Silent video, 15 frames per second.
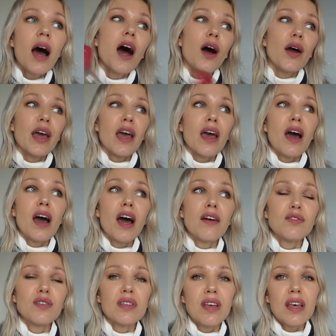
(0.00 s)
Okay, I
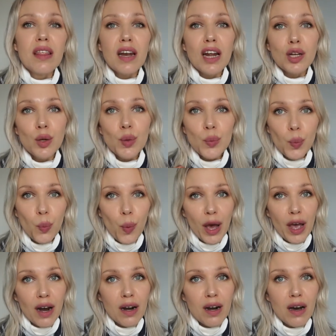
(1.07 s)
have to say that I don't
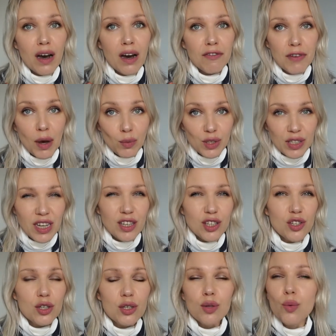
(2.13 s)
wear a
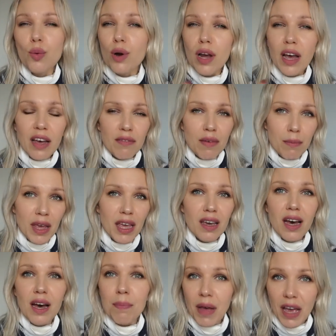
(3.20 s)
foundation or have a
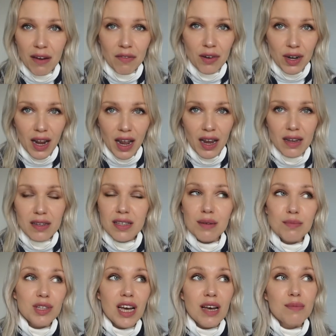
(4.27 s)
makeup every day.
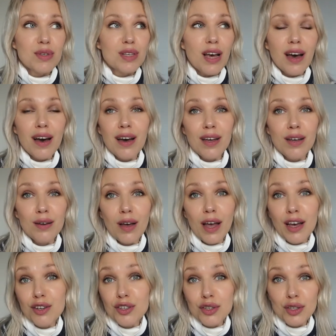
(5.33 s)
Sometimes I
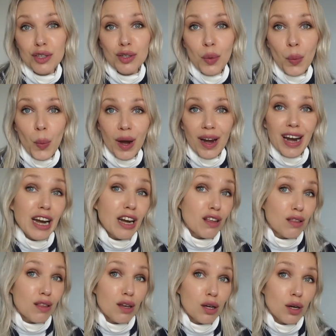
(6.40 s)
actually don't wear
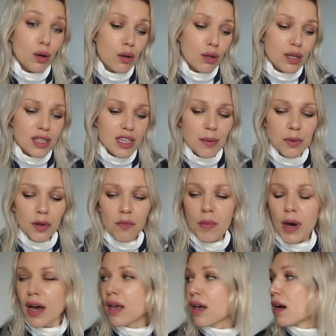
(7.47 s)
anything at all except of
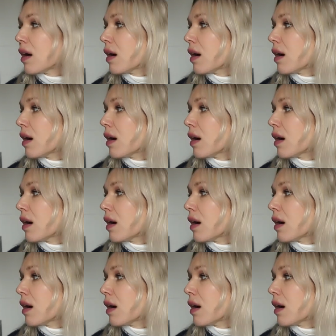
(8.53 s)
my